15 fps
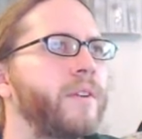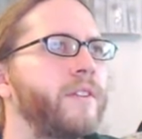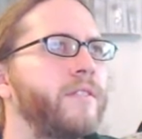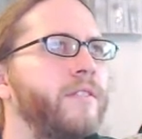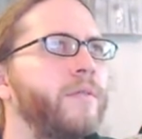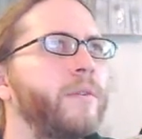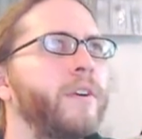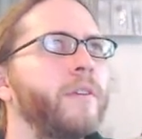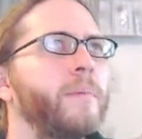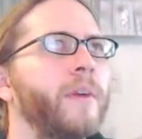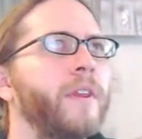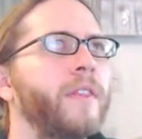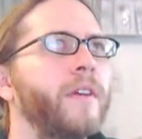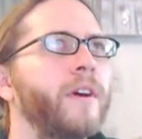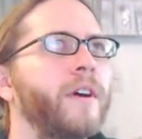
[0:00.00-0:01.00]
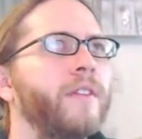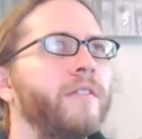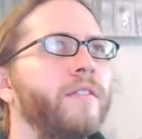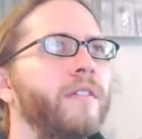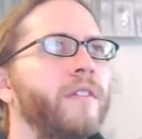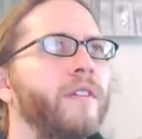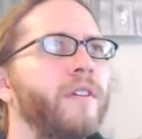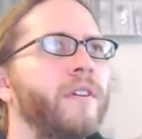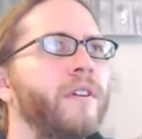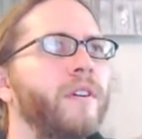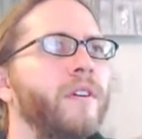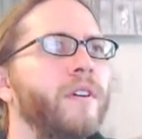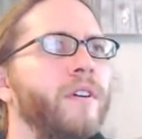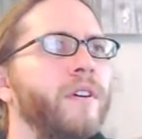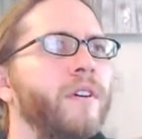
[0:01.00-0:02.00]
are my thoughts?
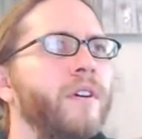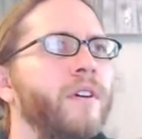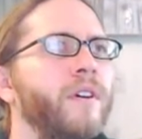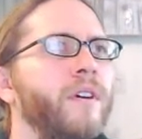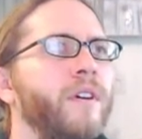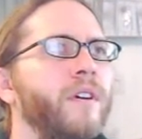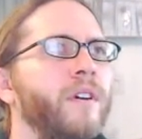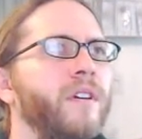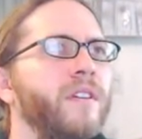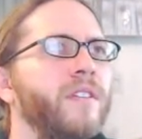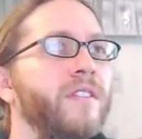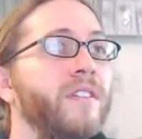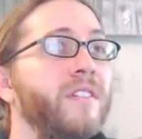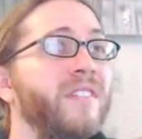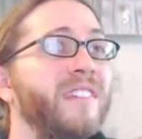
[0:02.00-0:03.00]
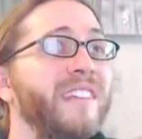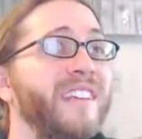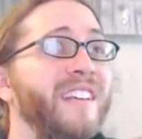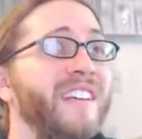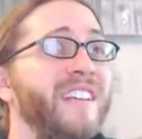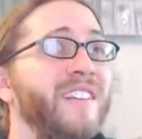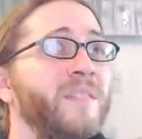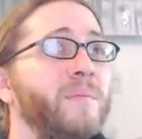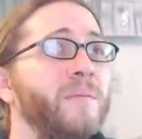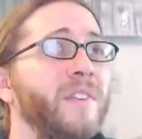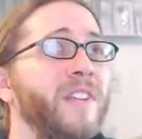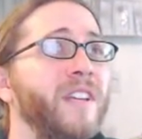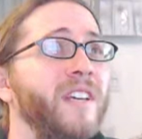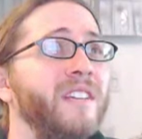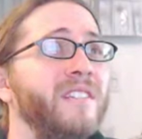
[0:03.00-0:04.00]
16,
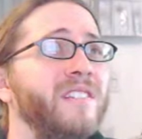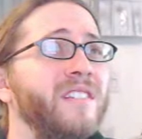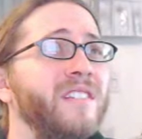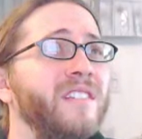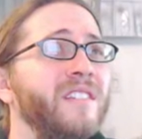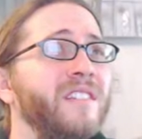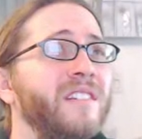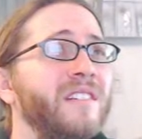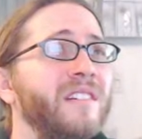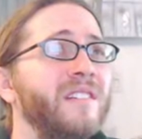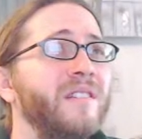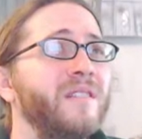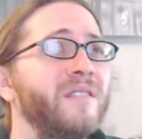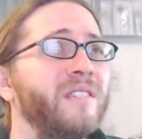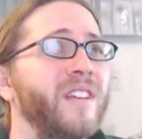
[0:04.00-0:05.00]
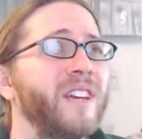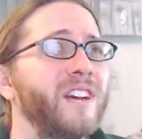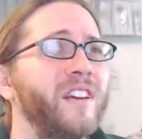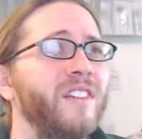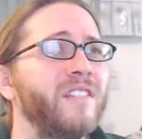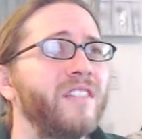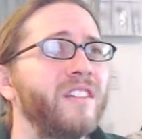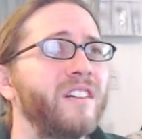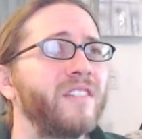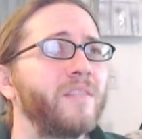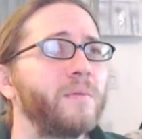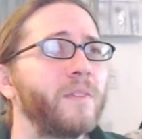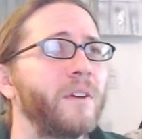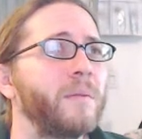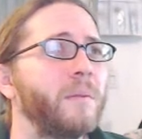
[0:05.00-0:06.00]
Malaysia. Oh yeah, your thoughts are
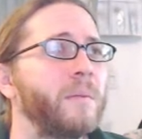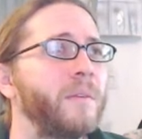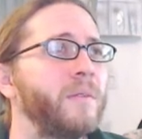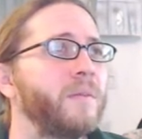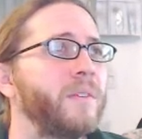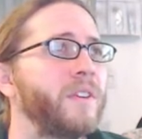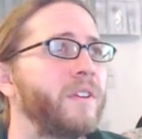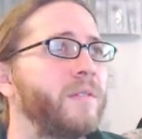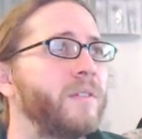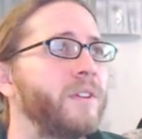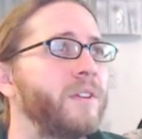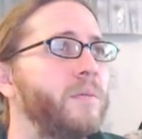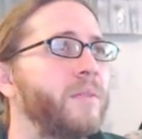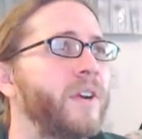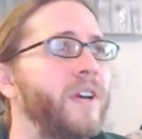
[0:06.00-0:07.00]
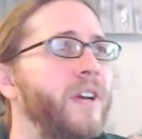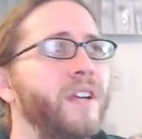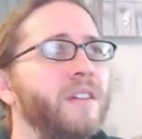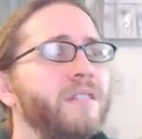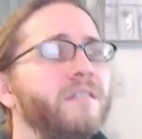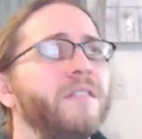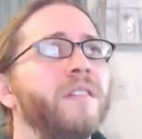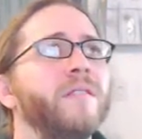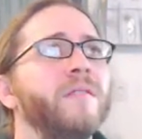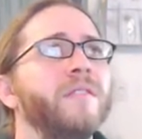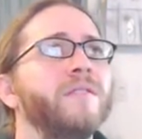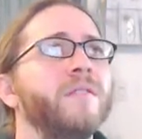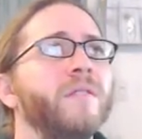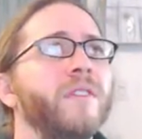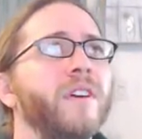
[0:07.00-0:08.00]
probably really bright. I don't. It's
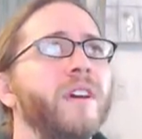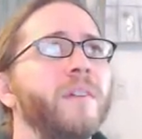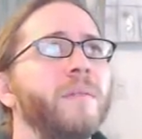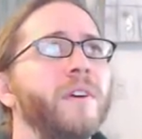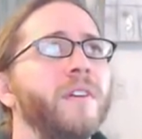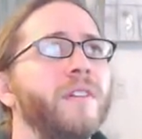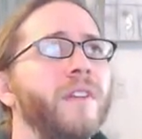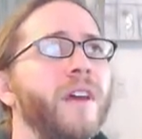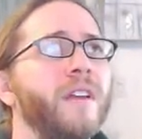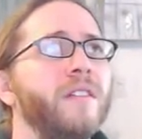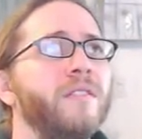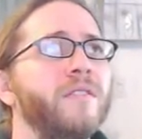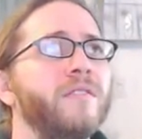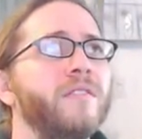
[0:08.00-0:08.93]
okay. I'm not that interested